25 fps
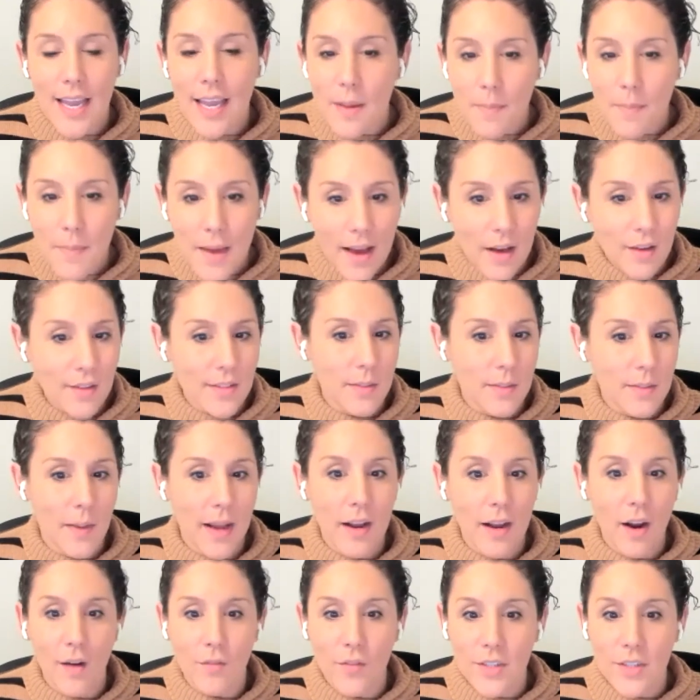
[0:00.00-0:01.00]
emails and my
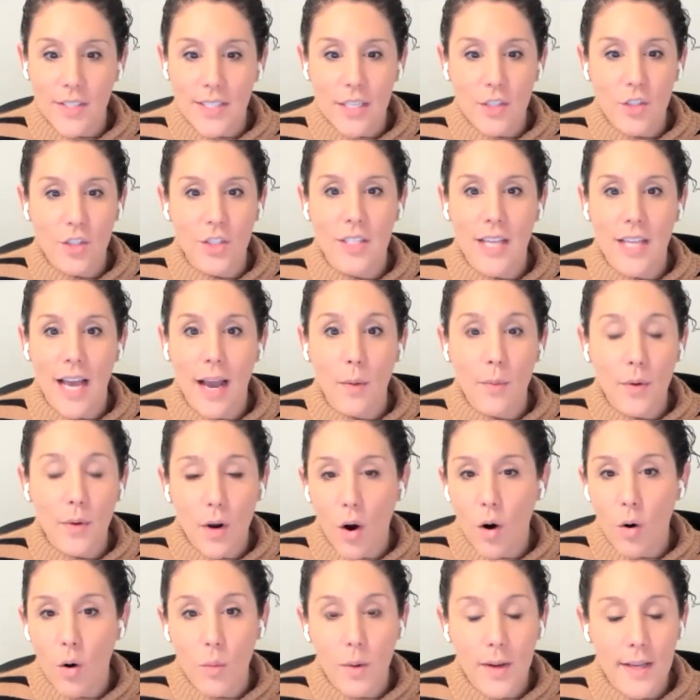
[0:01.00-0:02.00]
conversations, I would
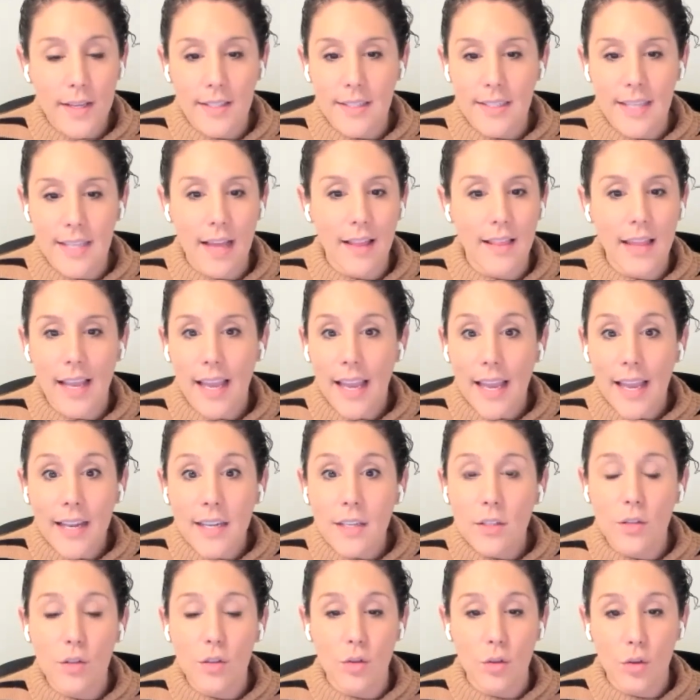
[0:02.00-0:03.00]
always say like, it
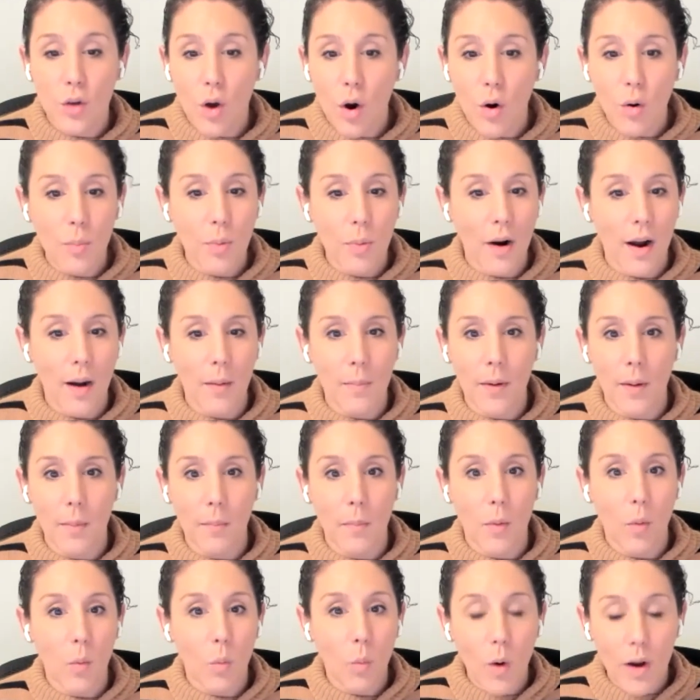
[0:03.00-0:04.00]
is no
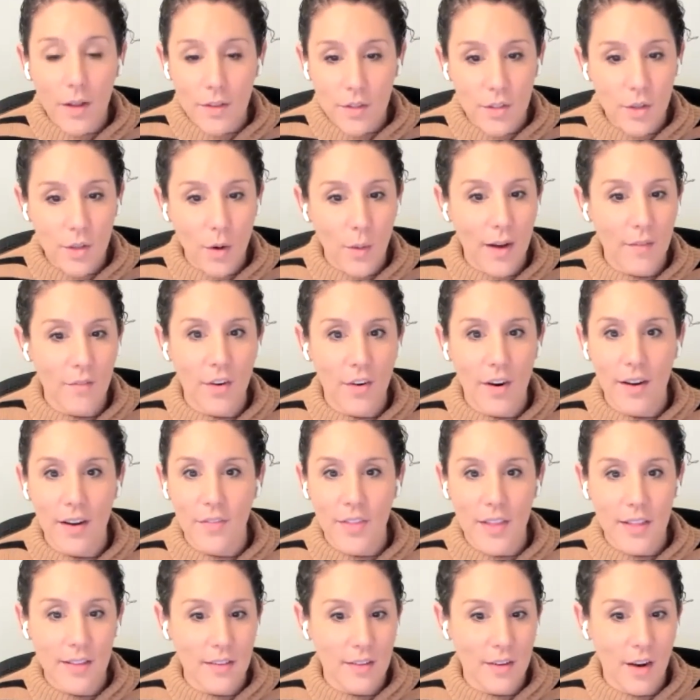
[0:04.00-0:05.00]
problem whatsoever if
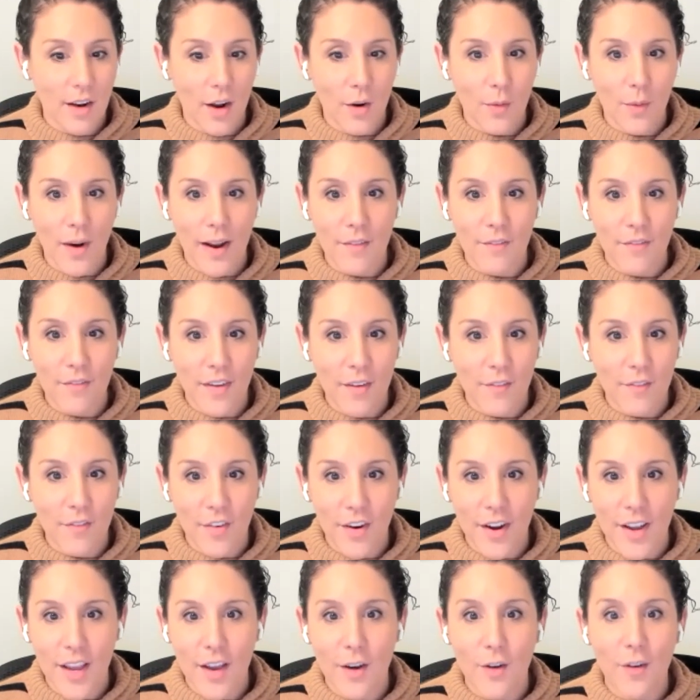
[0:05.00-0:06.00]
this is not a right fit
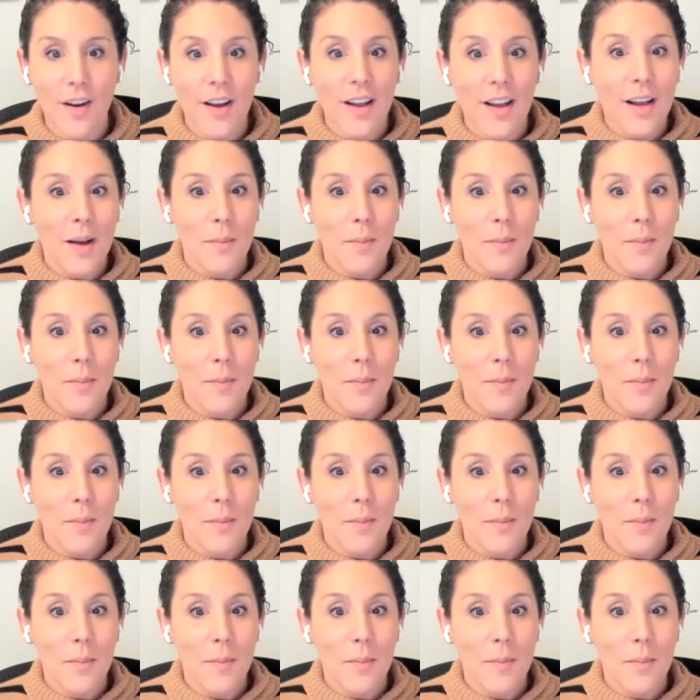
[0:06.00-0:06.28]
for you,